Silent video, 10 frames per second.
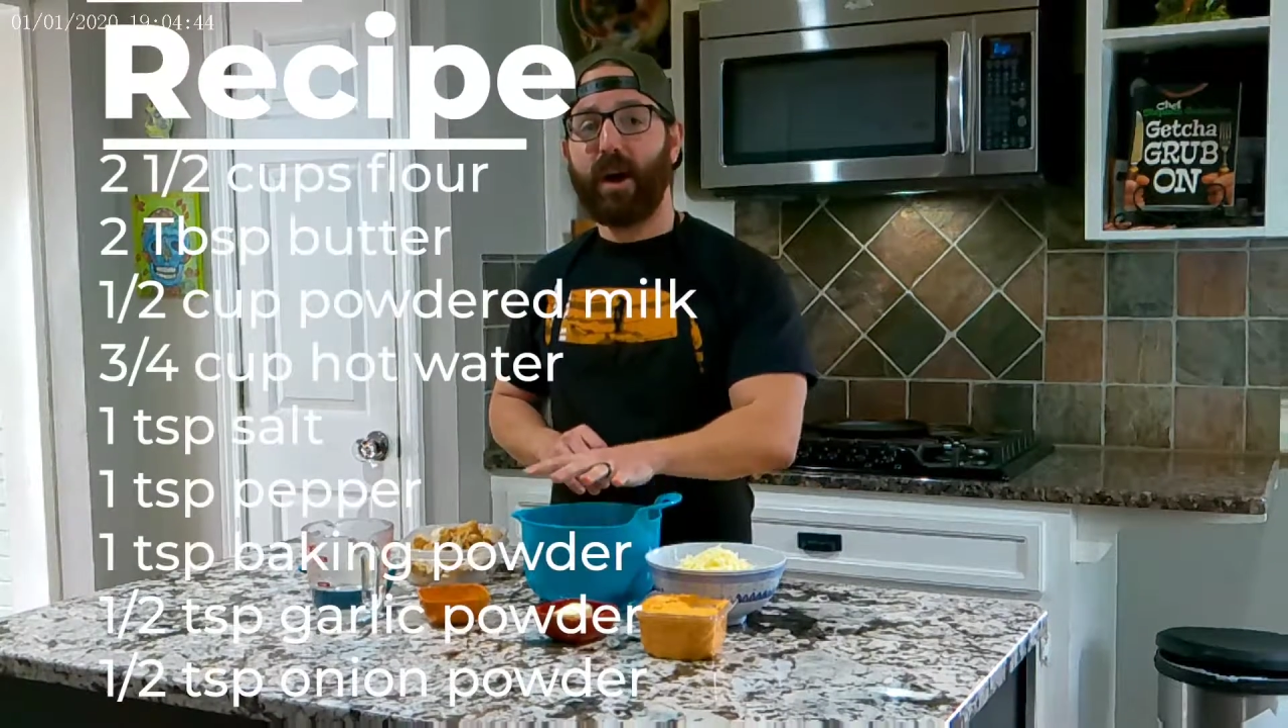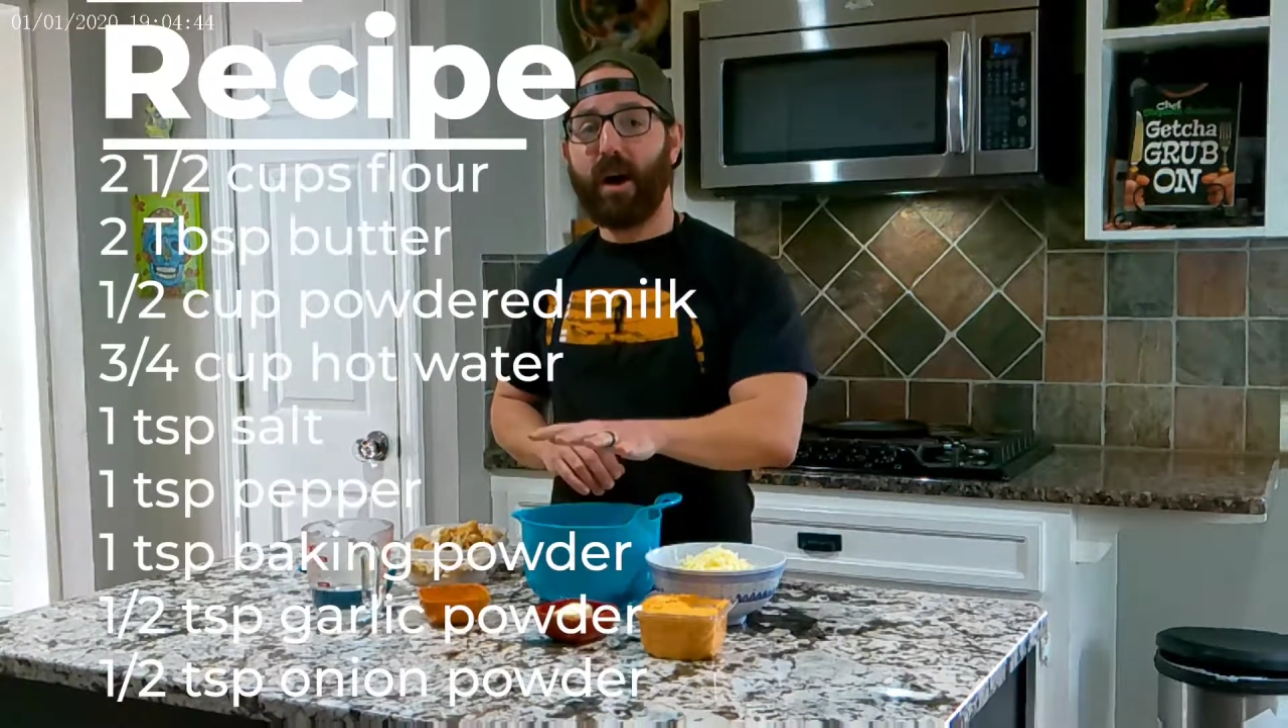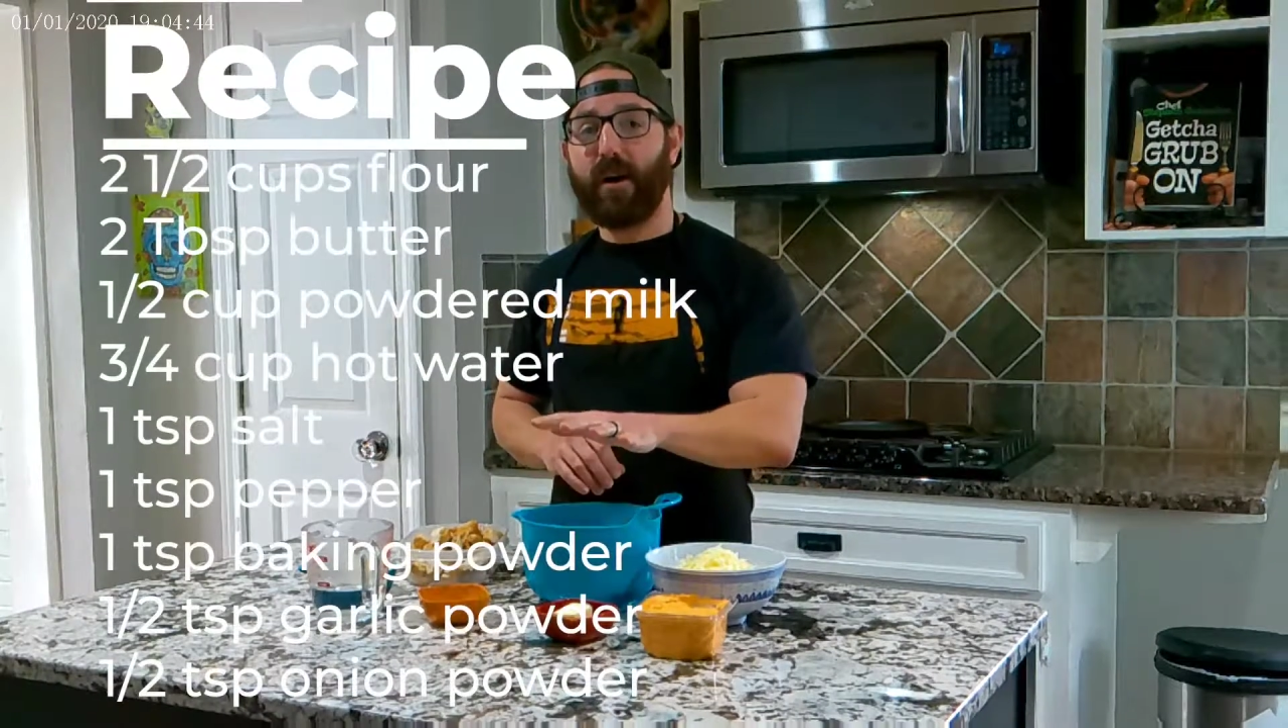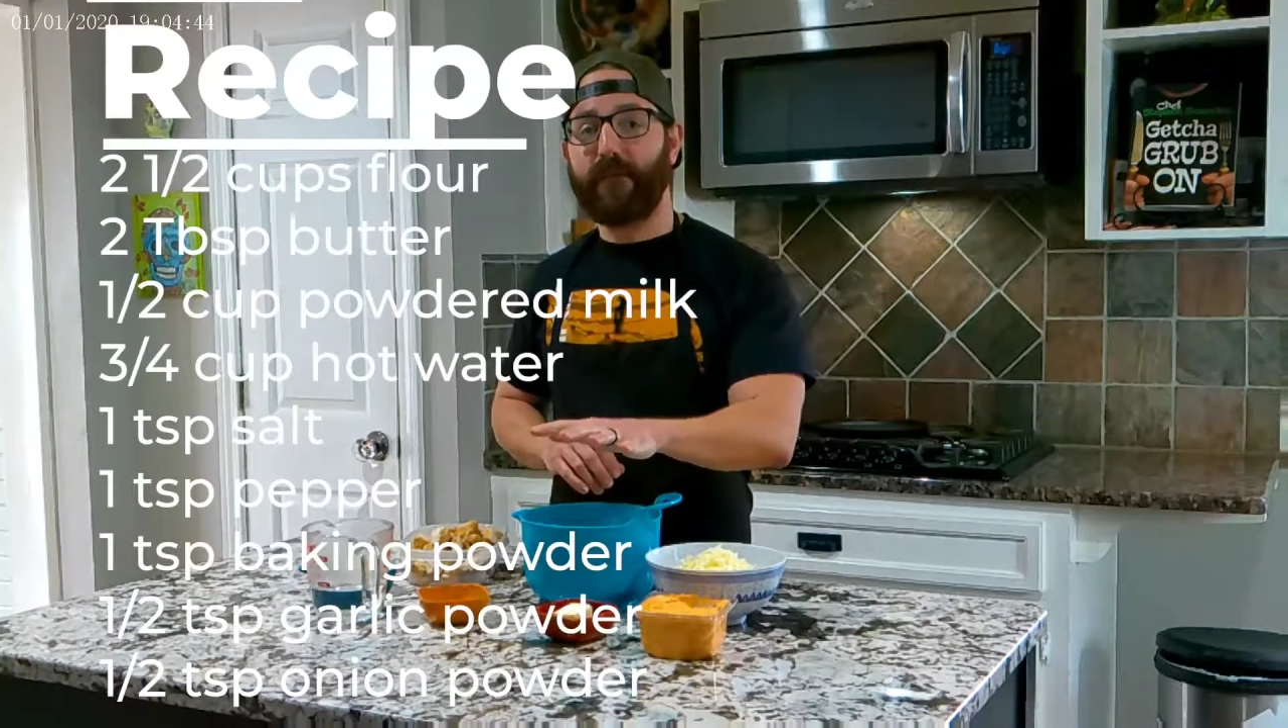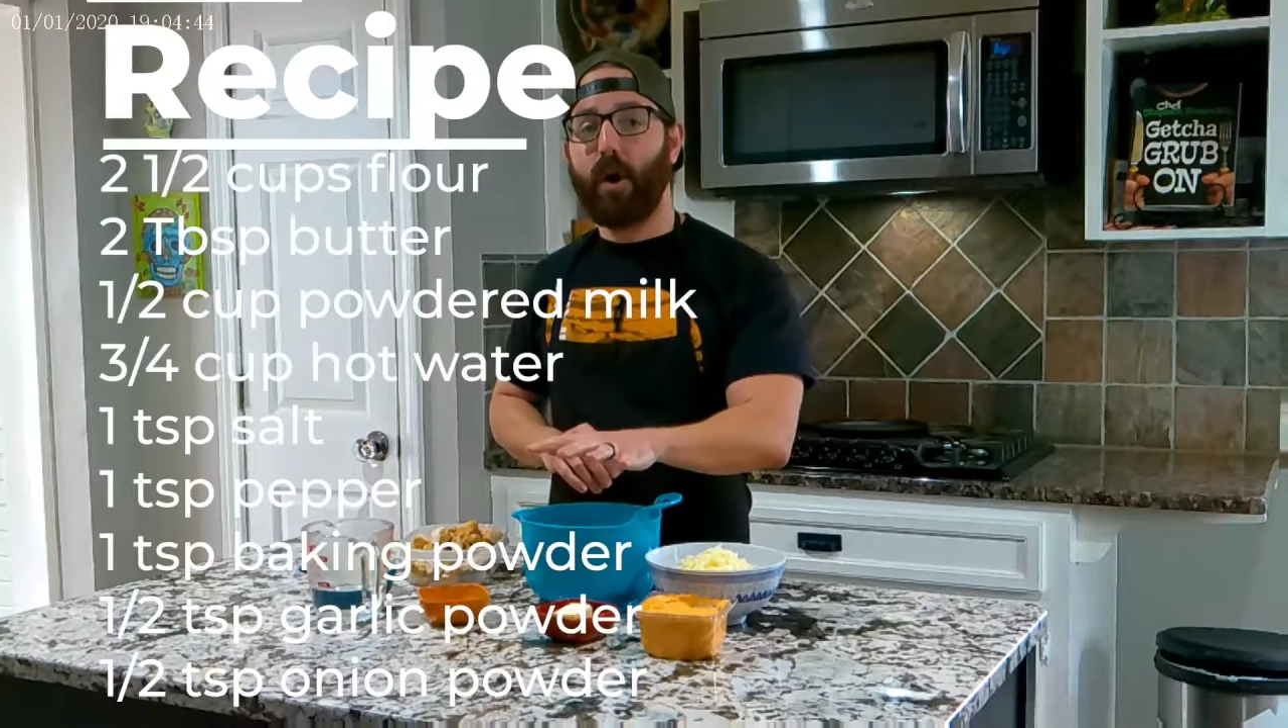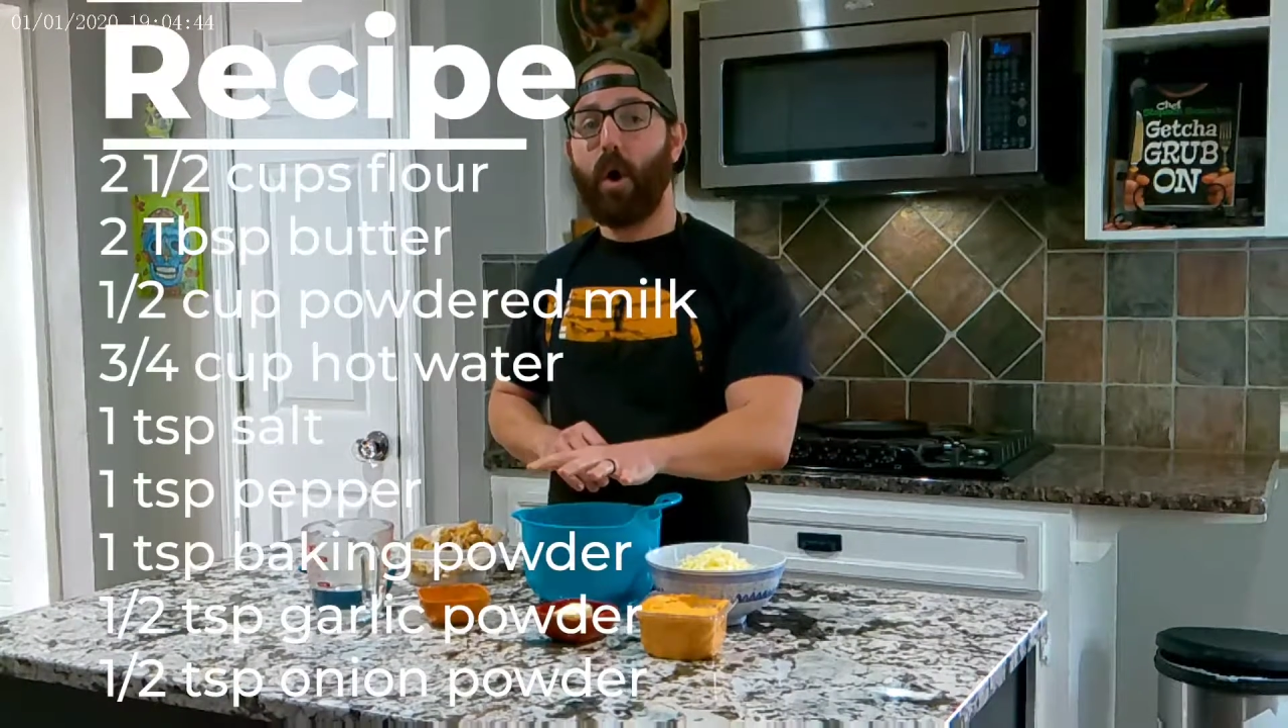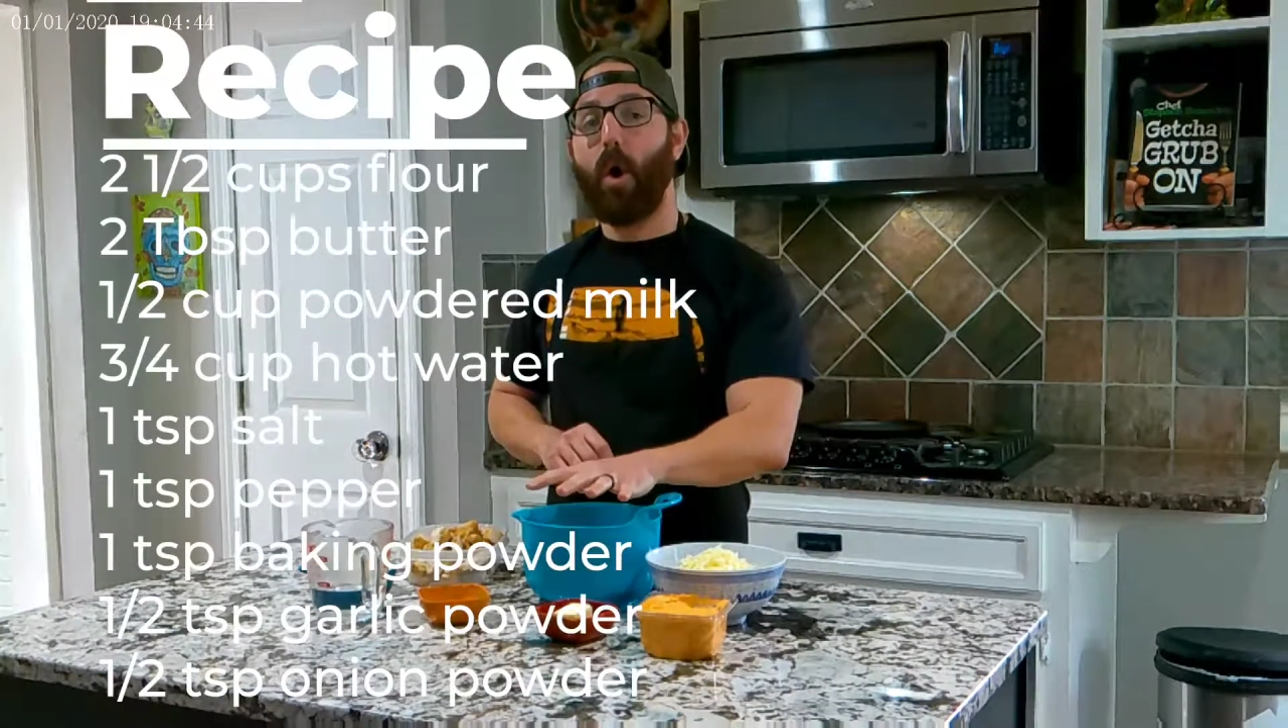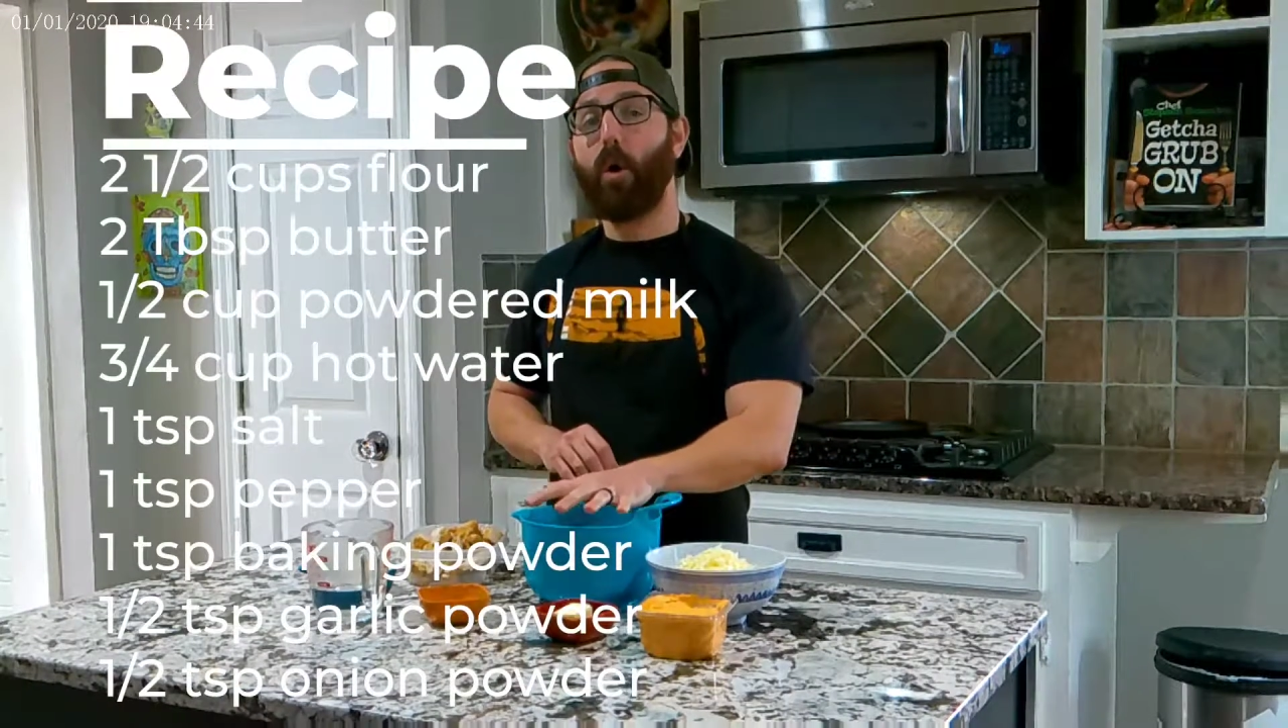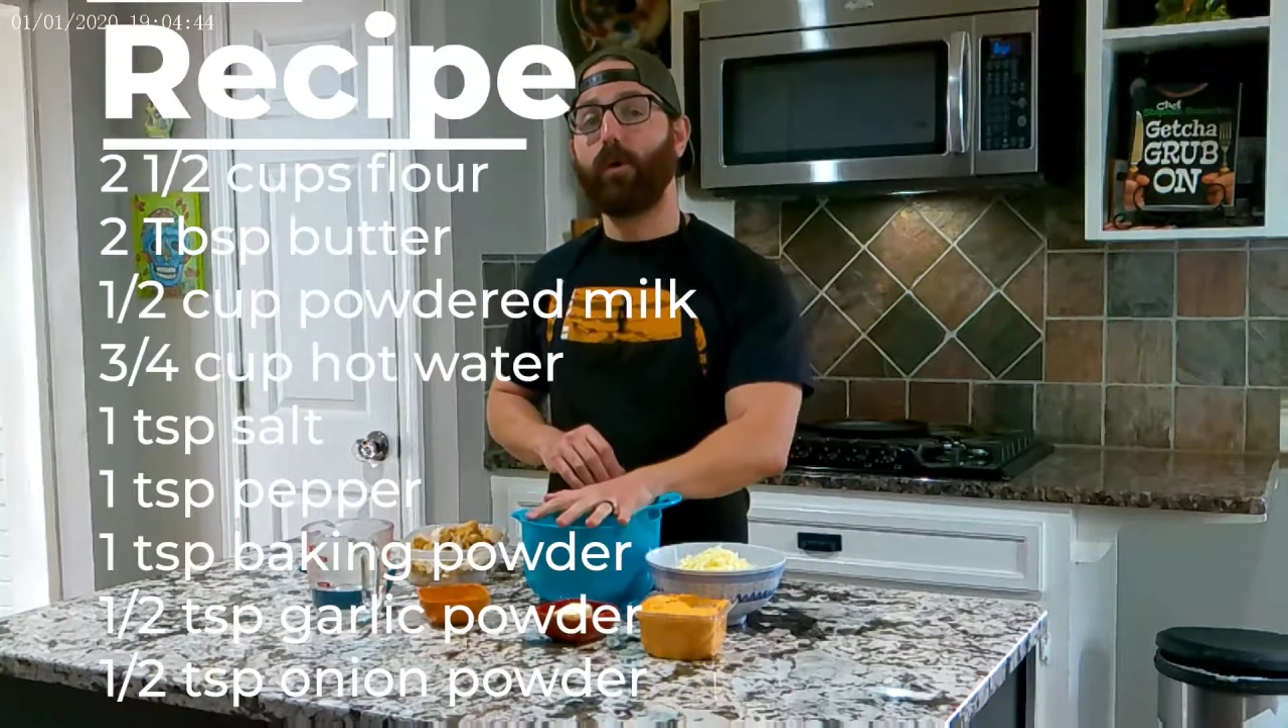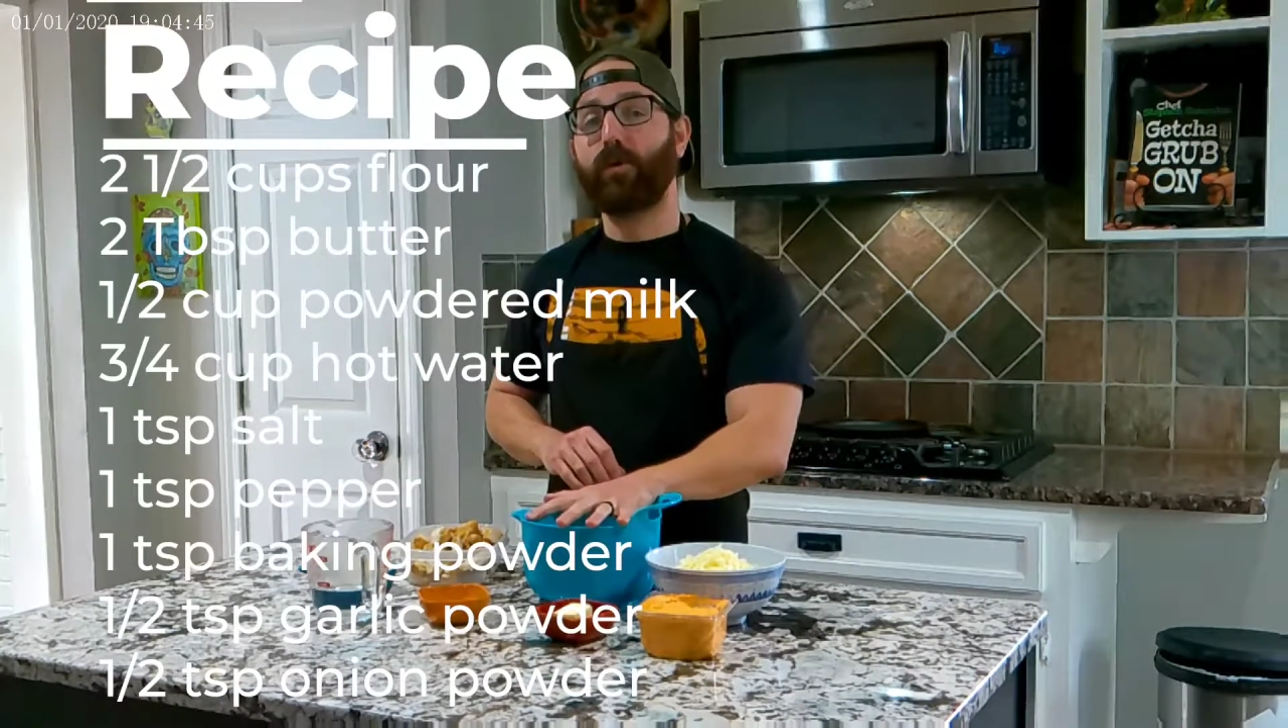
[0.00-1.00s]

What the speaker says: of whole